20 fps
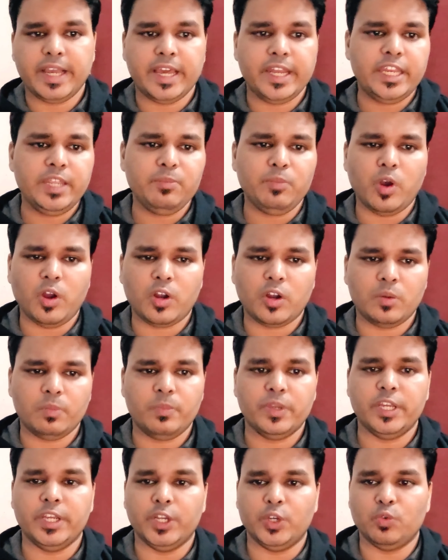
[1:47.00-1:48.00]
any mockup
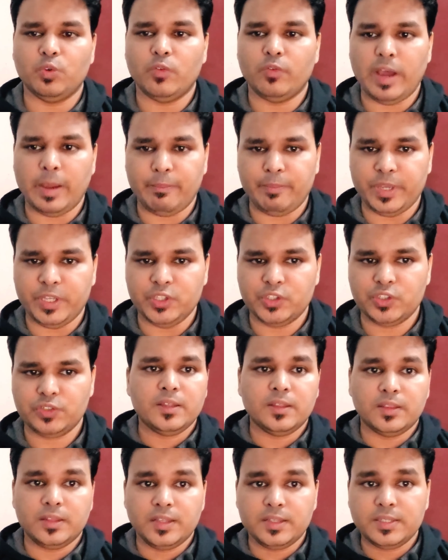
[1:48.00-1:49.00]
into a web page.
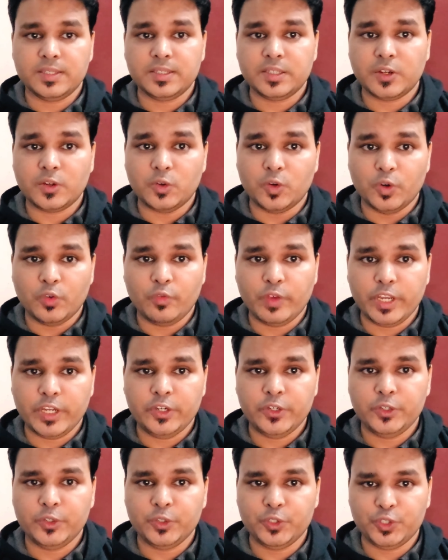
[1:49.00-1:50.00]
This is a good way
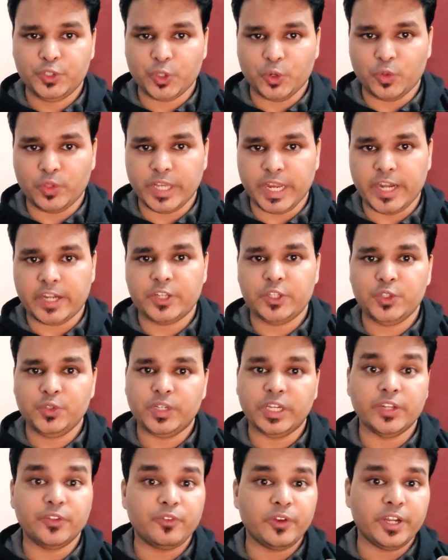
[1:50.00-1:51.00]
to show that you
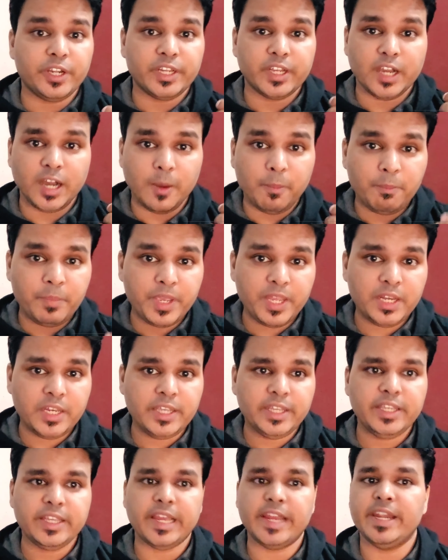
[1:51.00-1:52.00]
can create
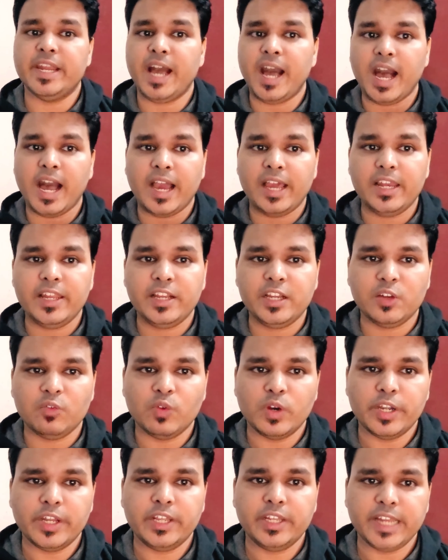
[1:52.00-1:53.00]
appealing and highly
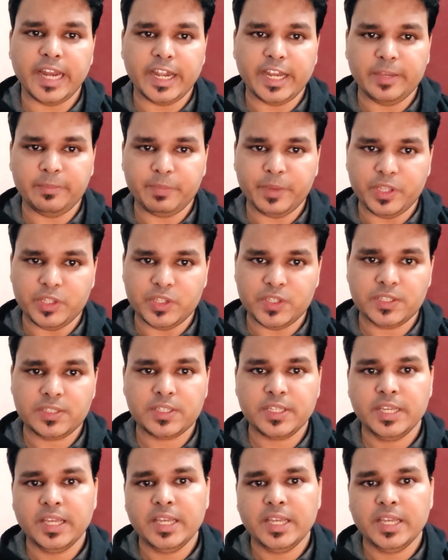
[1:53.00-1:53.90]
converting landing pages